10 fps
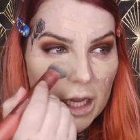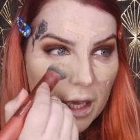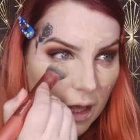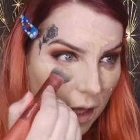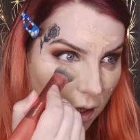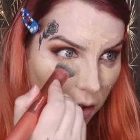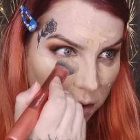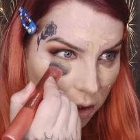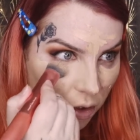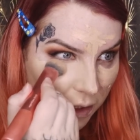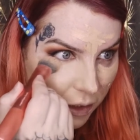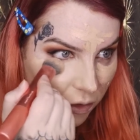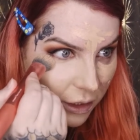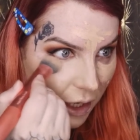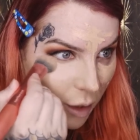that it looks a lot
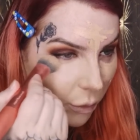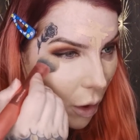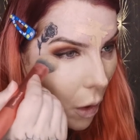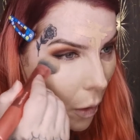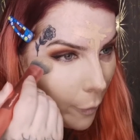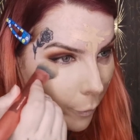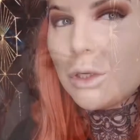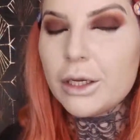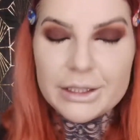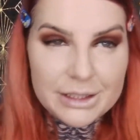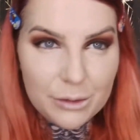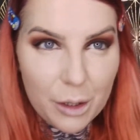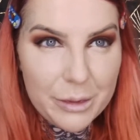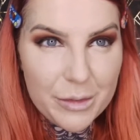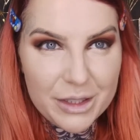lighter on camera. See
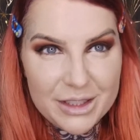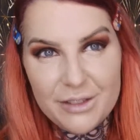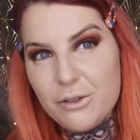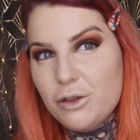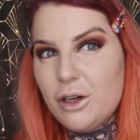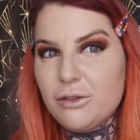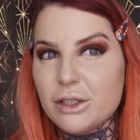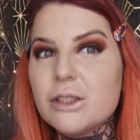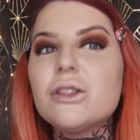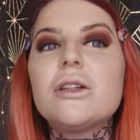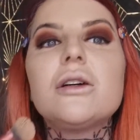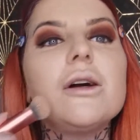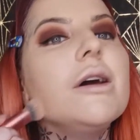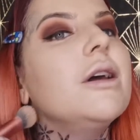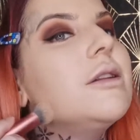what I mean when I say full coverage?
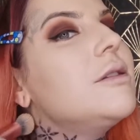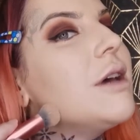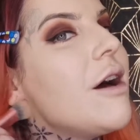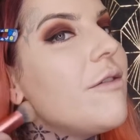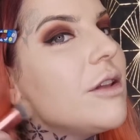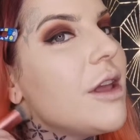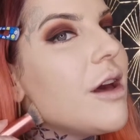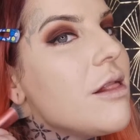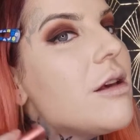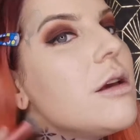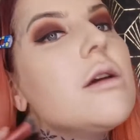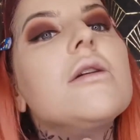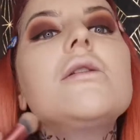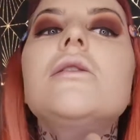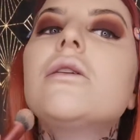It definitely
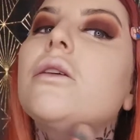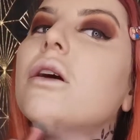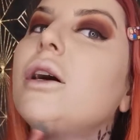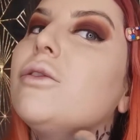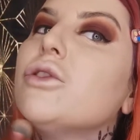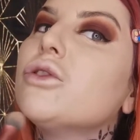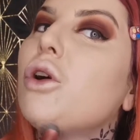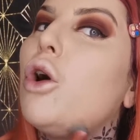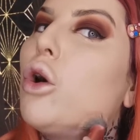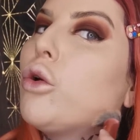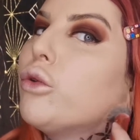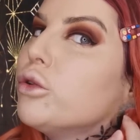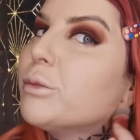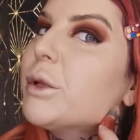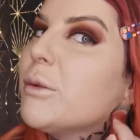covers all
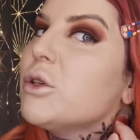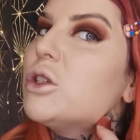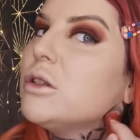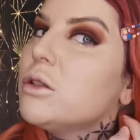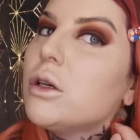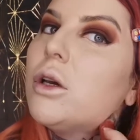those blemishes.